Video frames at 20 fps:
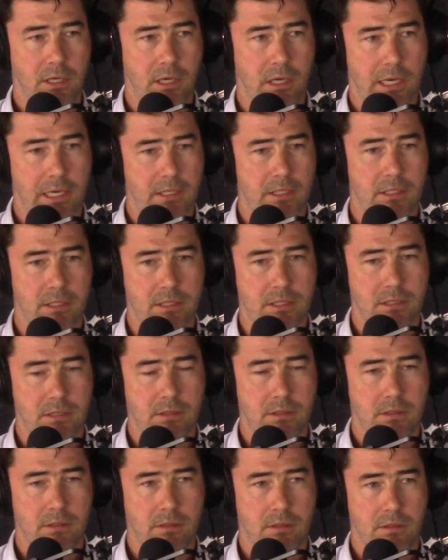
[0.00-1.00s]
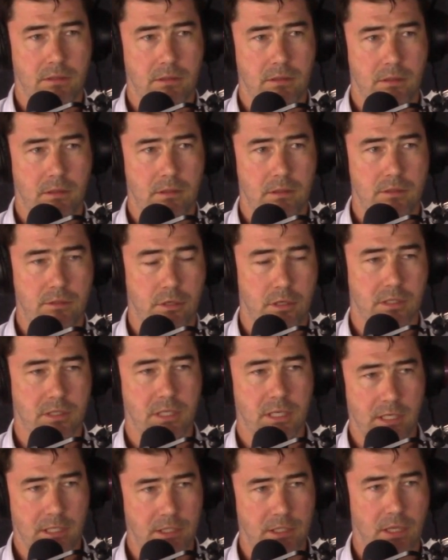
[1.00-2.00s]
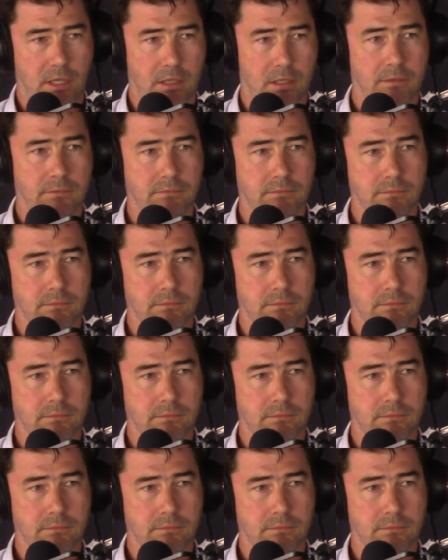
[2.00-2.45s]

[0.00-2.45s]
and trust in each other.